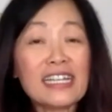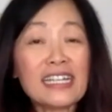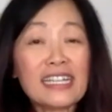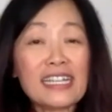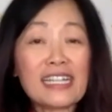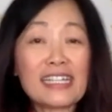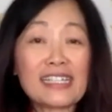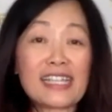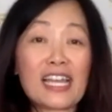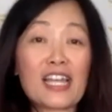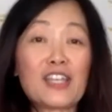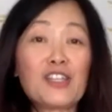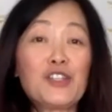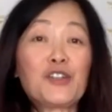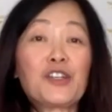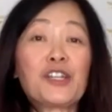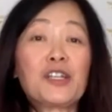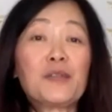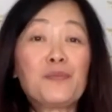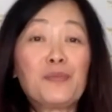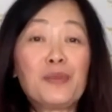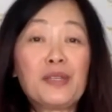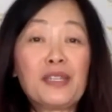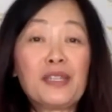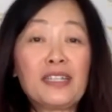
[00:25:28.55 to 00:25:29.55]
is that you
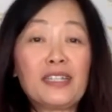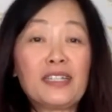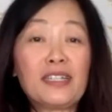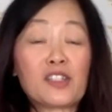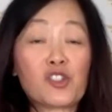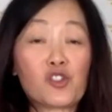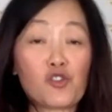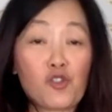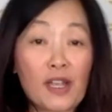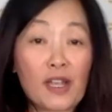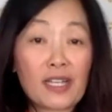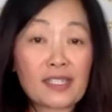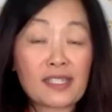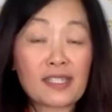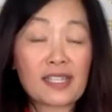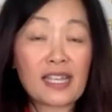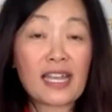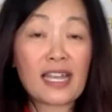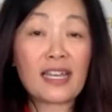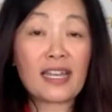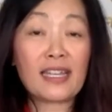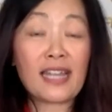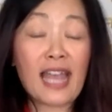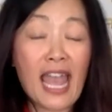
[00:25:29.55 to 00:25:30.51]
could be stressed and